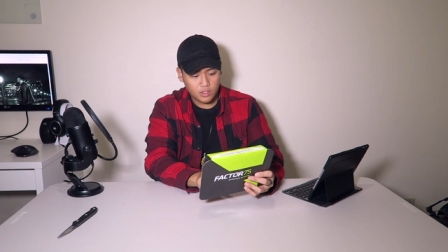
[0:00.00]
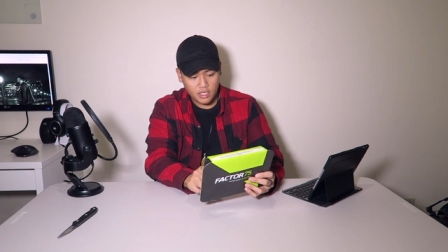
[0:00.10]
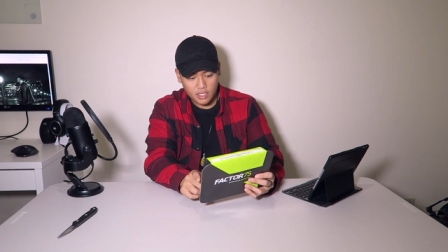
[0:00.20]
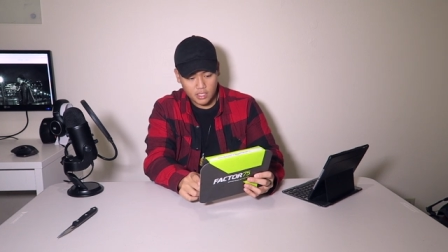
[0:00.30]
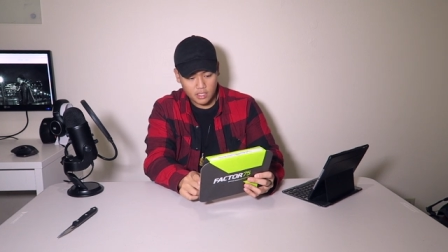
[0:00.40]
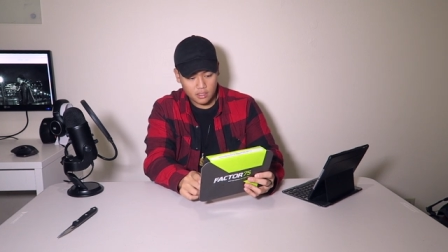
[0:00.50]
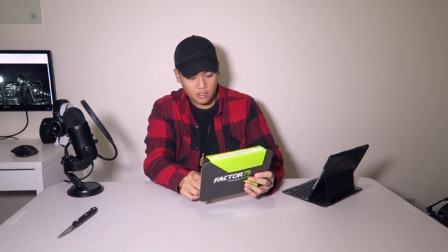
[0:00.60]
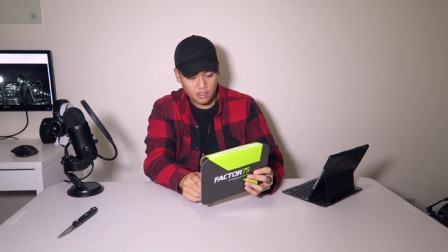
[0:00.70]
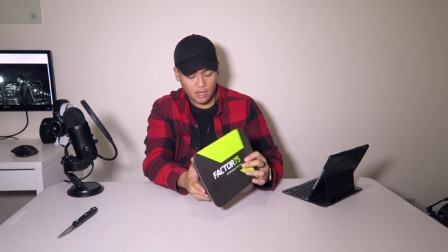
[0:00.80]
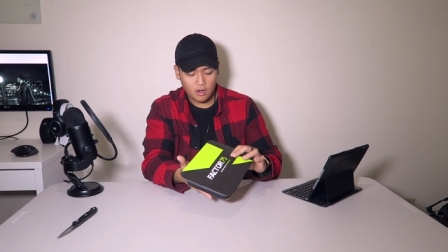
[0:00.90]
reheat it,
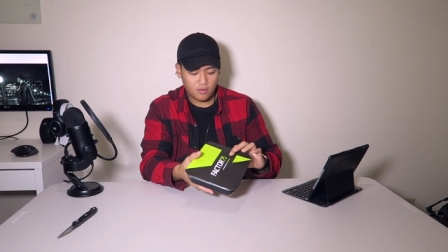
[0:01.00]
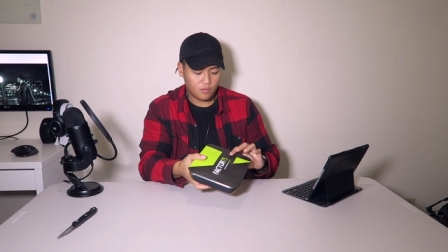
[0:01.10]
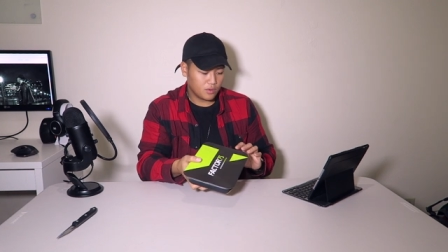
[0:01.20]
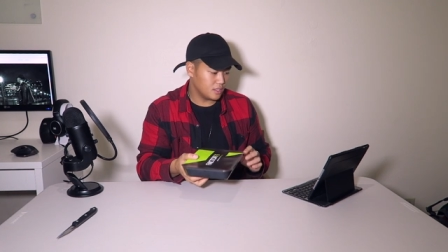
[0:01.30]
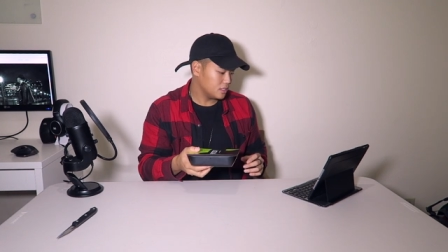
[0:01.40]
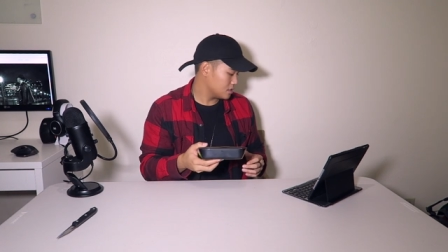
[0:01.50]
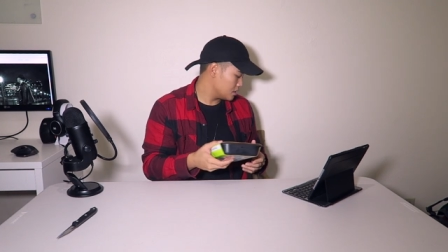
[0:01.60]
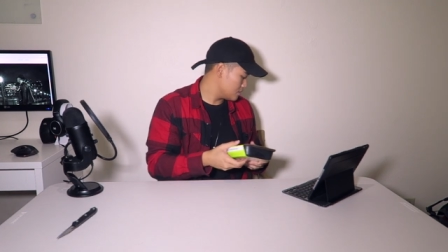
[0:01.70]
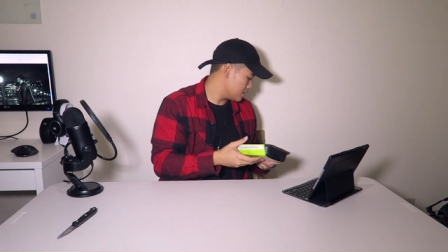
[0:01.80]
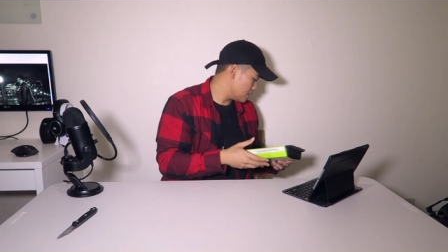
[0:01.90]
I don't want to eat
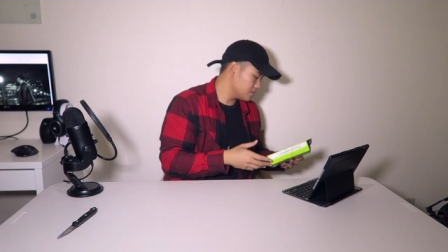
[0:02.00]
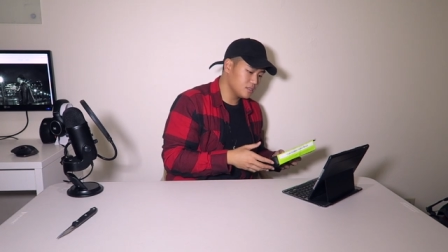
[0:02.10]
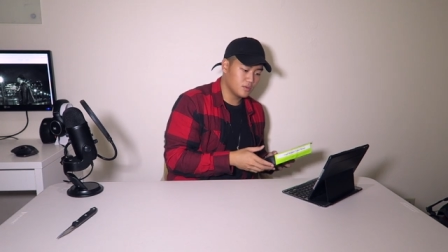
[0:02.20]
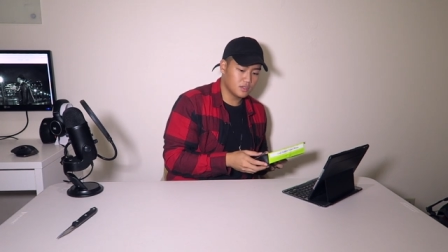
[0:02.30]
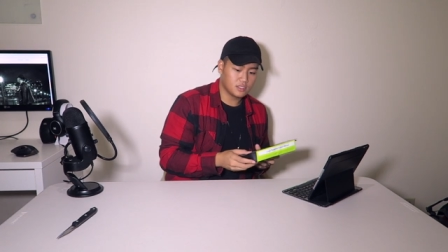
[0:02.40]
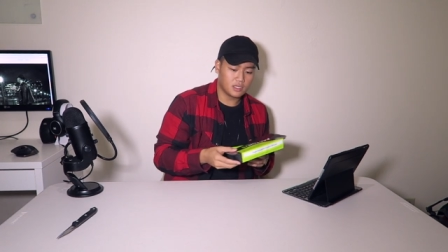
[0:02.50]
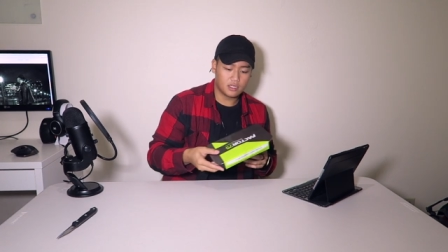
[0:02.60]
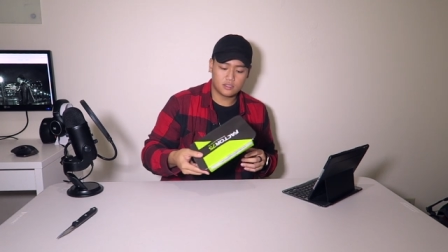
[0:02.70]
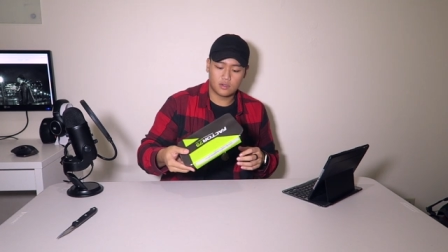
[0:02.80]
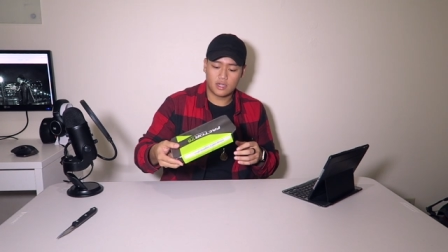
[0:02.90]
turkey right now. Let's see what else I
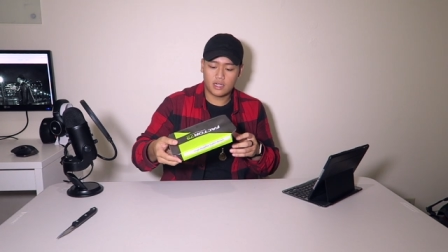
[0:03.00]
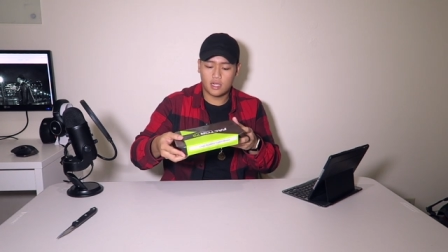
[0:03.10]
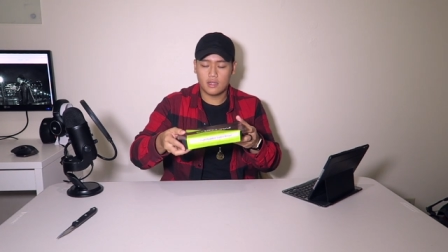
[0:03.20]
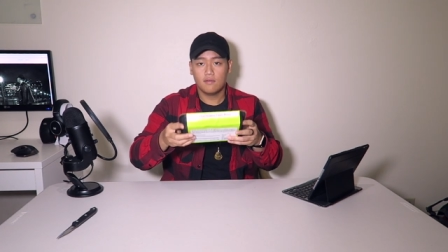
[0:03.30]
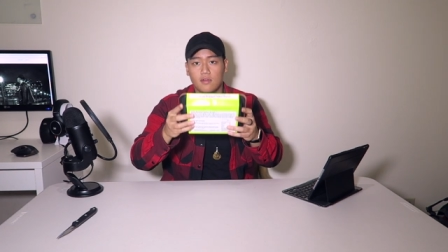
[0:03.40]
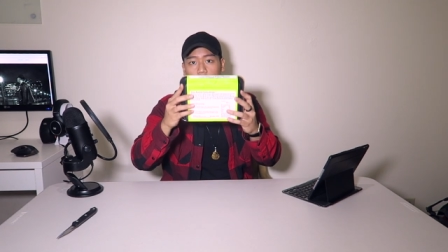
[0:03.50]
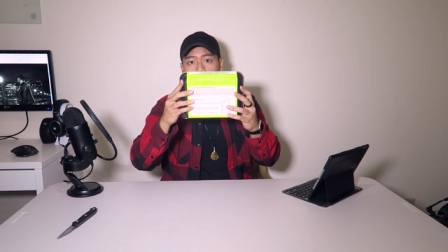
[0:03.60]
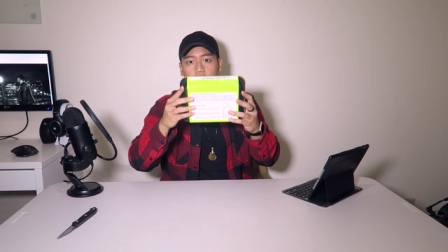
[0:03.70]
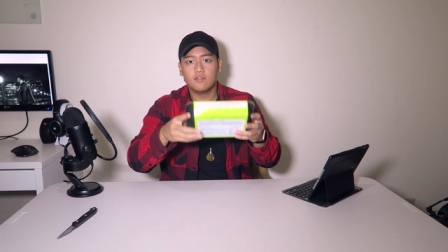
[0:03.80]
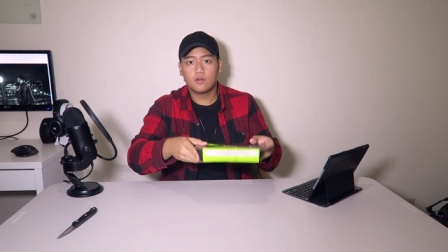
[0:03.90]
got. So I got
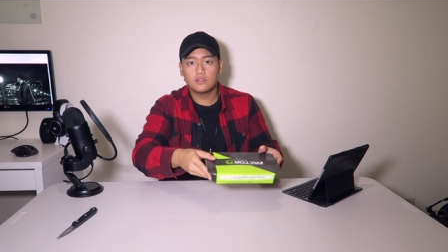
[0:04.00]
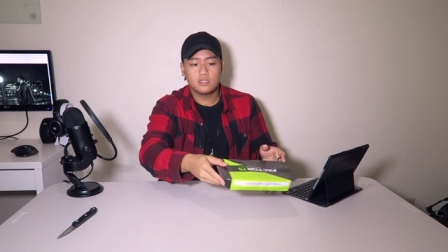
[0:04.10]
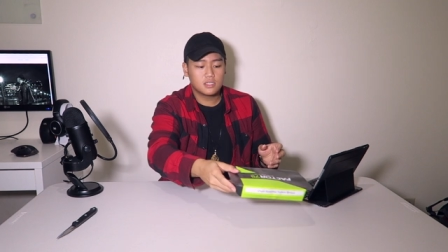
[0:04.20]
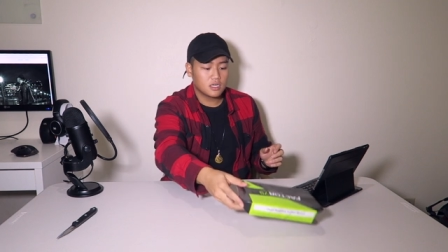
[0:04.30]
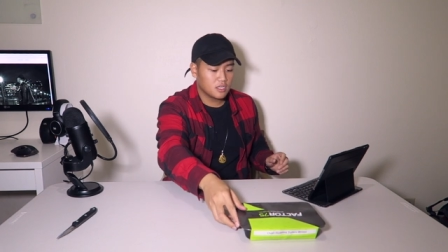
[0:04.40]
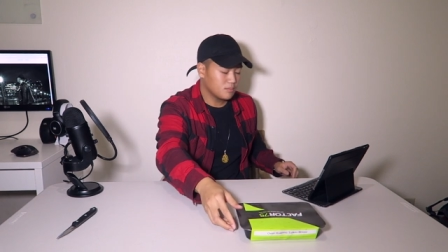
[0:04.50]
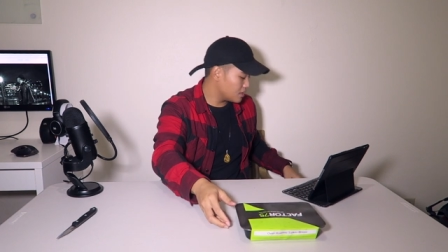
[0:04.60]
oven roasted turkey